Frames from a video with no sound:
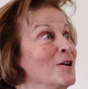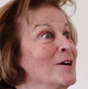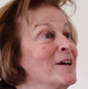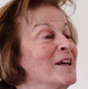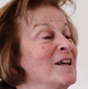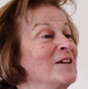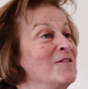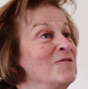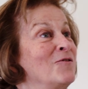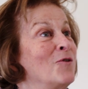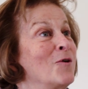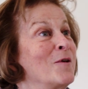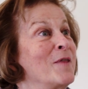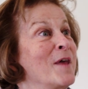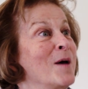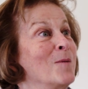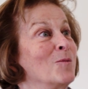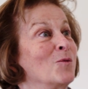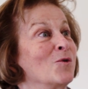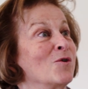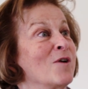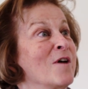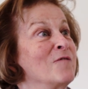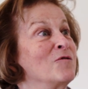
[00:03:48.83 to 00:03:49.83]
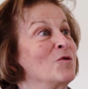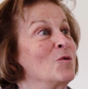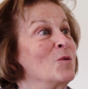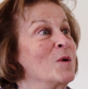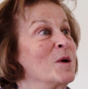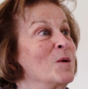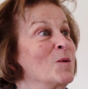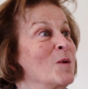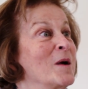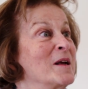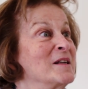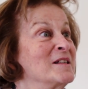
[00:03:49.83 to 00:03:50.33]
looking for them wherever
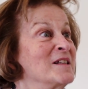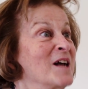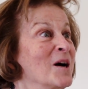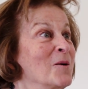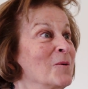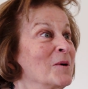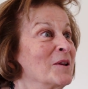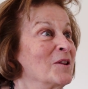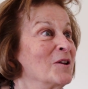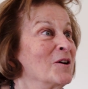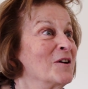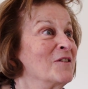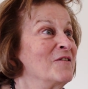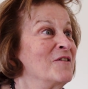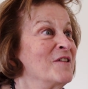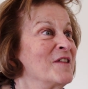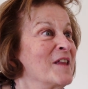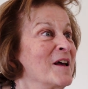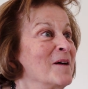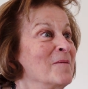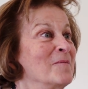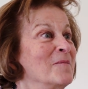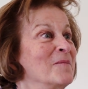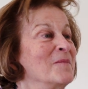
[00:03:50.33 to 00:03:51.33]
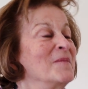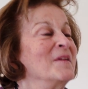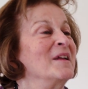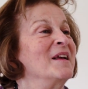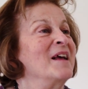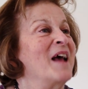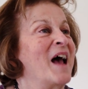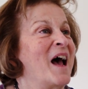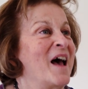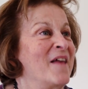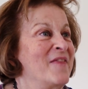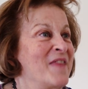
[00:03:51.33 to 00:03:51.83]
we went, I would look for them.
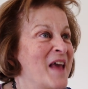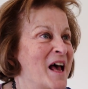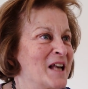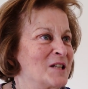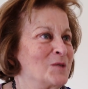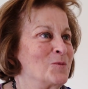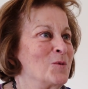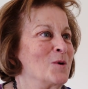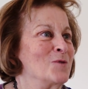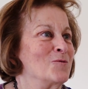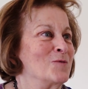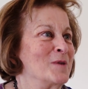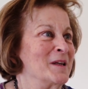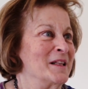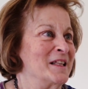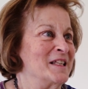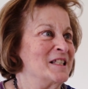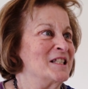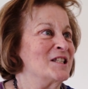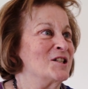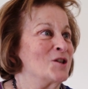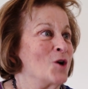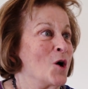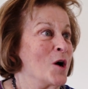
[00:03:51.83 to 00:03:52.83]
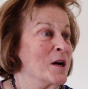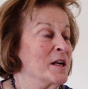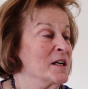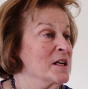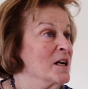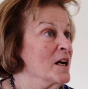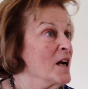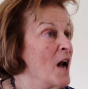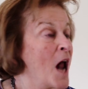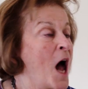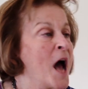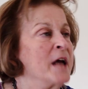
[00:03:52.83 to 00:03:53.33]
And that's what really
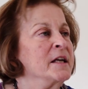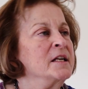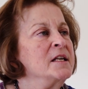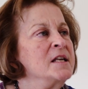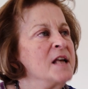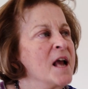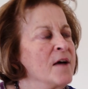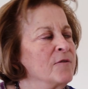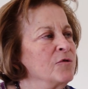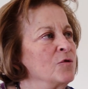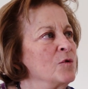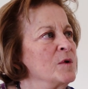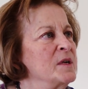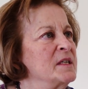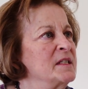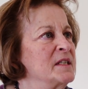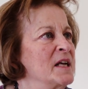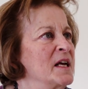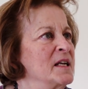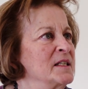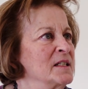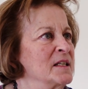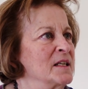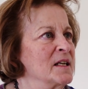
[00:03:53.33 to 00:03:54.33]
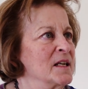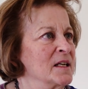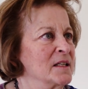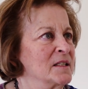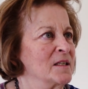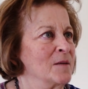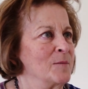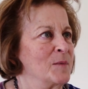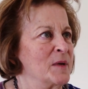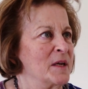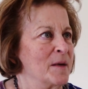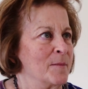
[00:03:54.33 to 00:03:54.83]
started it. I never intended it
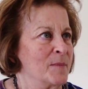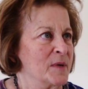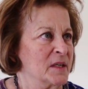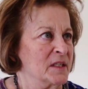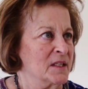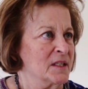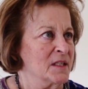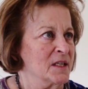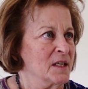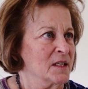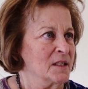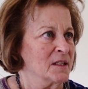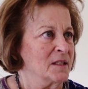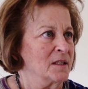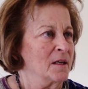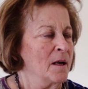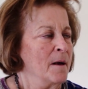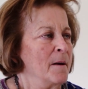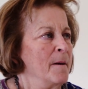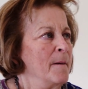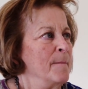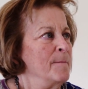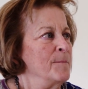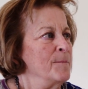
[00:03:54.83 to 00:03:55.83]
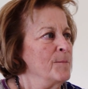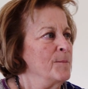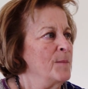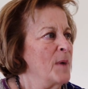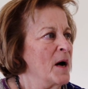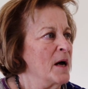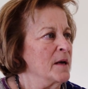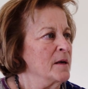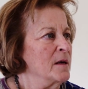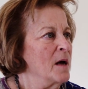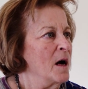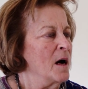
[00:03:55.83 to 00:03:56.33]
to be a business,
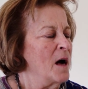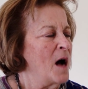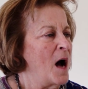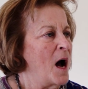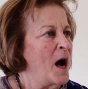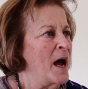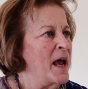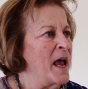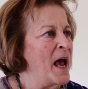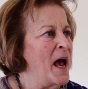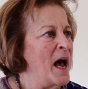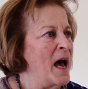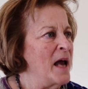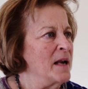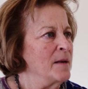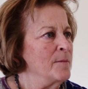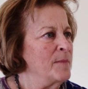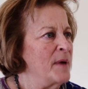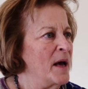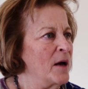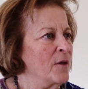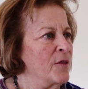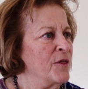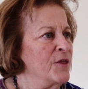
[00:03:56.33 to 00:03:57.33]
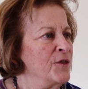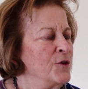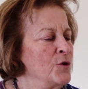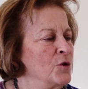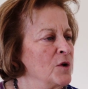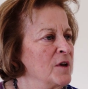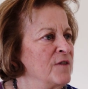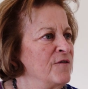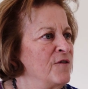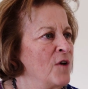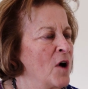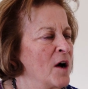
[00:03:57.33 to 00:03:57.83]
but I had about
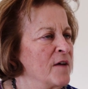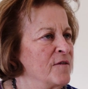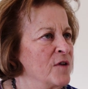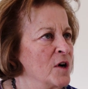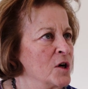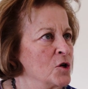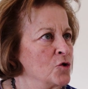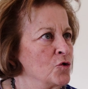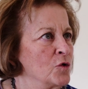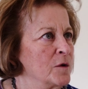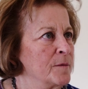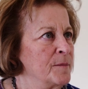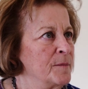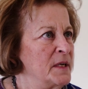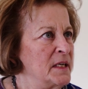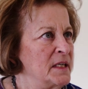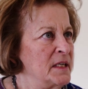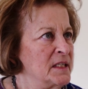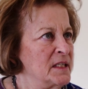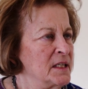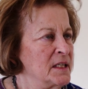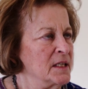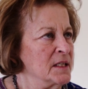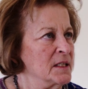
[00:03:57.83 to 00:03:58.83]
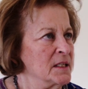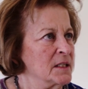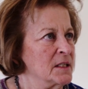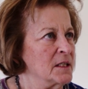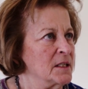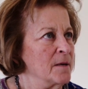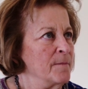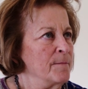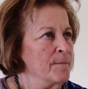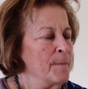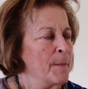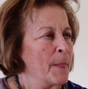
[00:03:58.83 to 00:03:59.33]
3,500
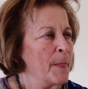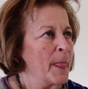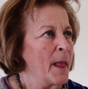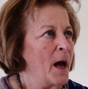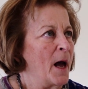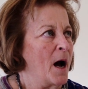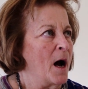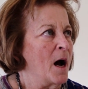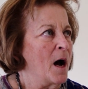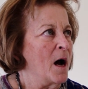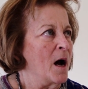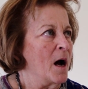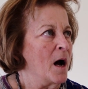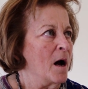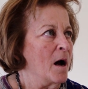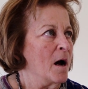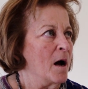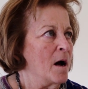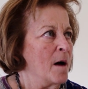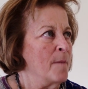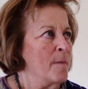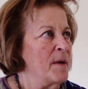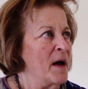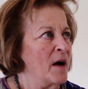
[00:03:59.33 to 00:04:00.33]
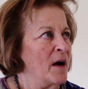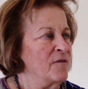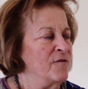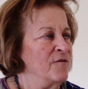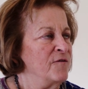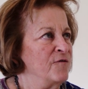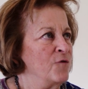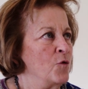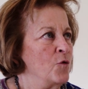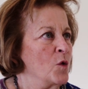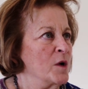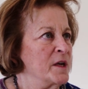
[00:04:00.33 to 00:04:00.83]
pieces uh, about
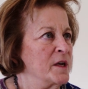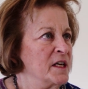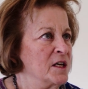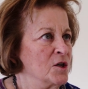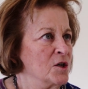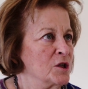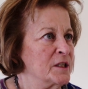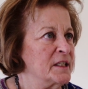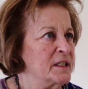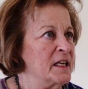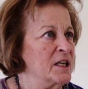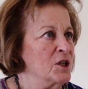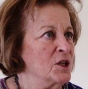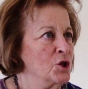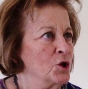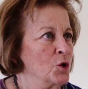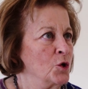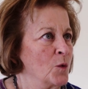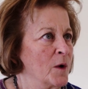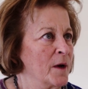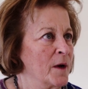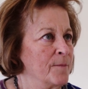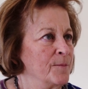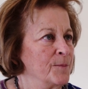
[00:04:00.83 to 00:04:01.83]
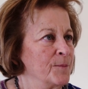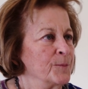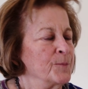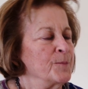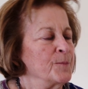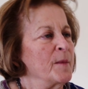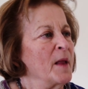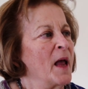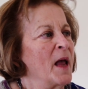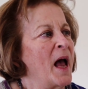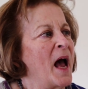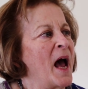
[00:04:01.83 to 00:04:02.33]
four years into it.
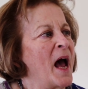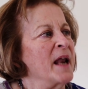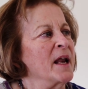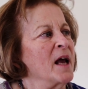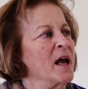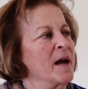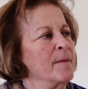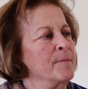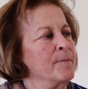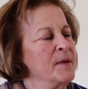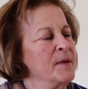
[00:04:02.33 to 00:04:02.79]
And I